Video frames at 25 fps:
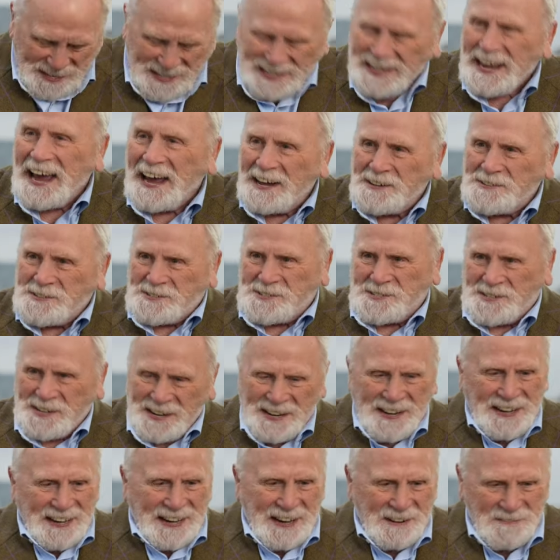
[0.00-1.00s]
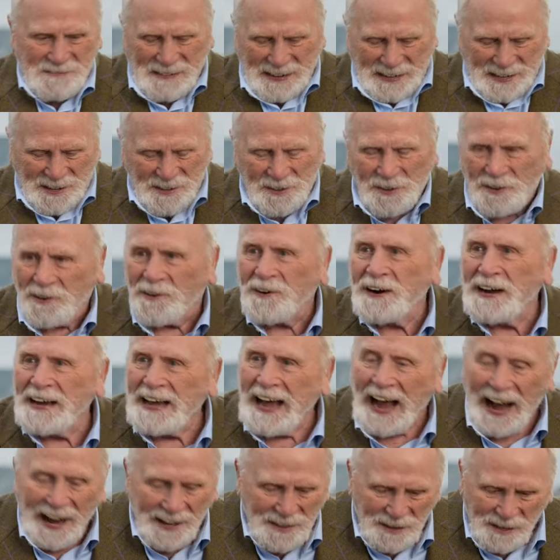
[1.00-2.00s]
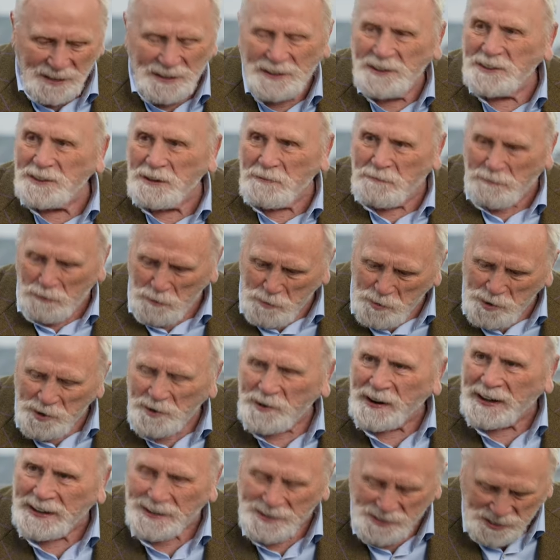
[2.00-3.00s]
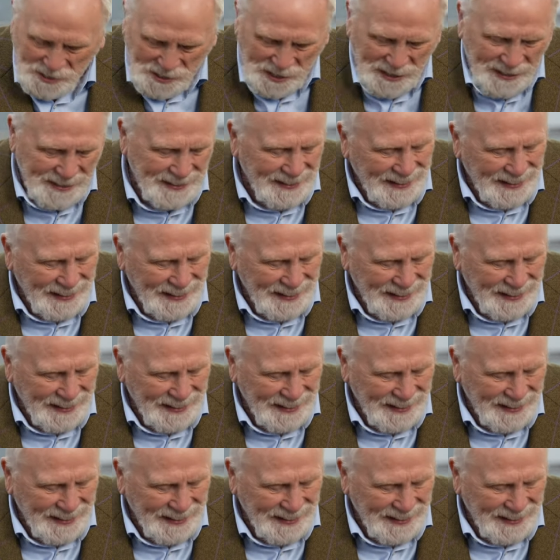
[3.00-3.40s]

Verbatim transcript: yes, here we go. And the phone rings.